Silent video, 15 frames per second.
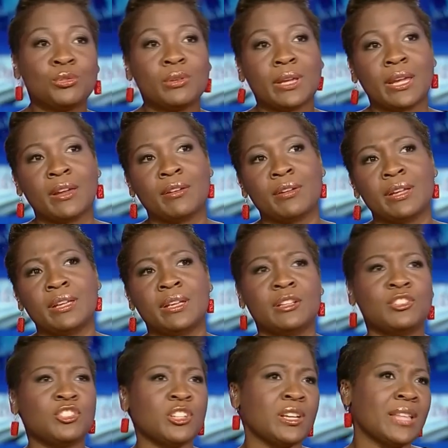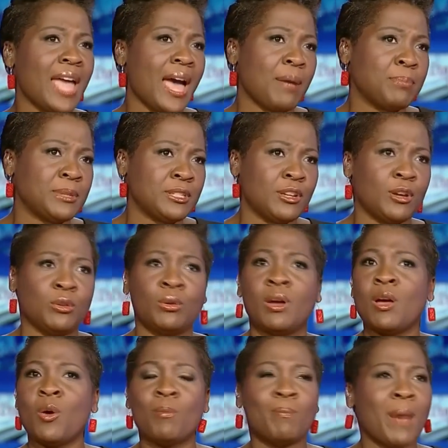Drew Carey, Judd Apatow,
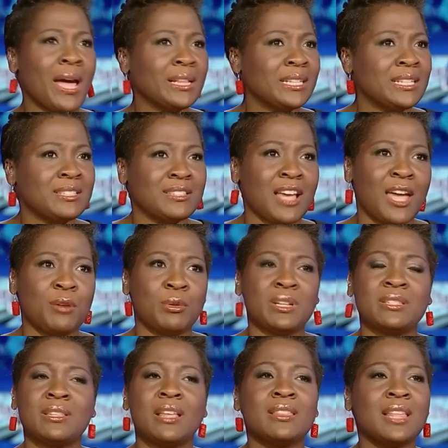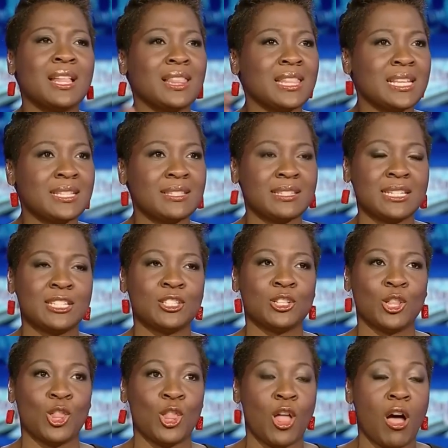Miley Cyrus. The list
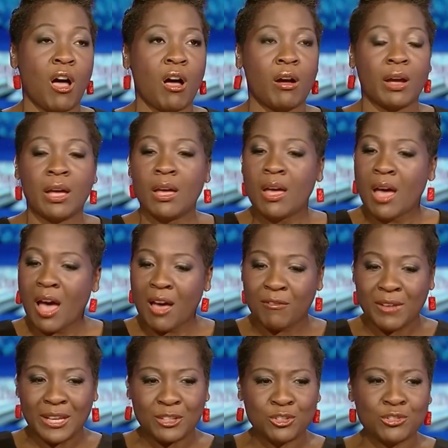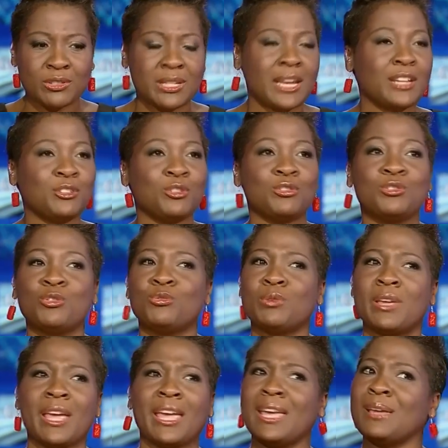is long of entertainers who
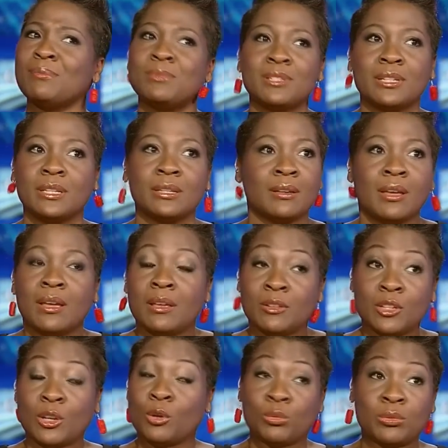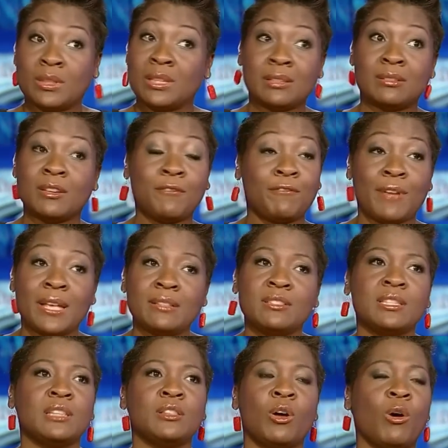came to you know the
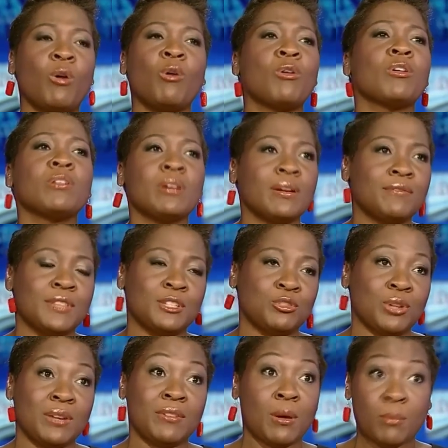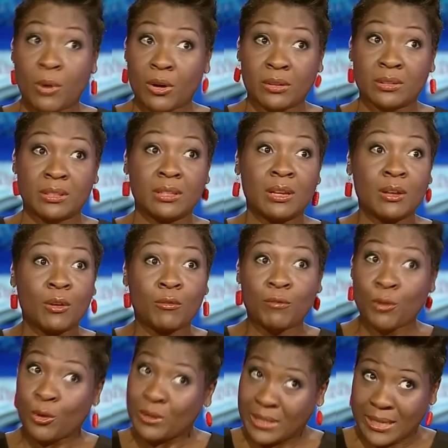defense and the horror of the Trayvon Martin
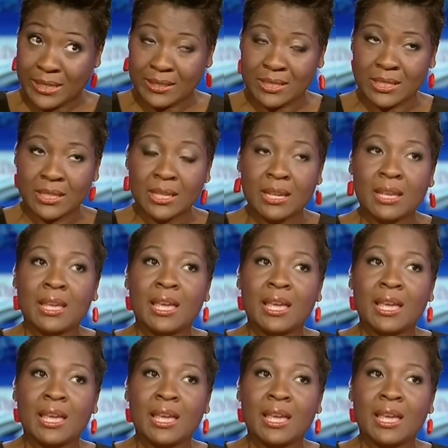verdict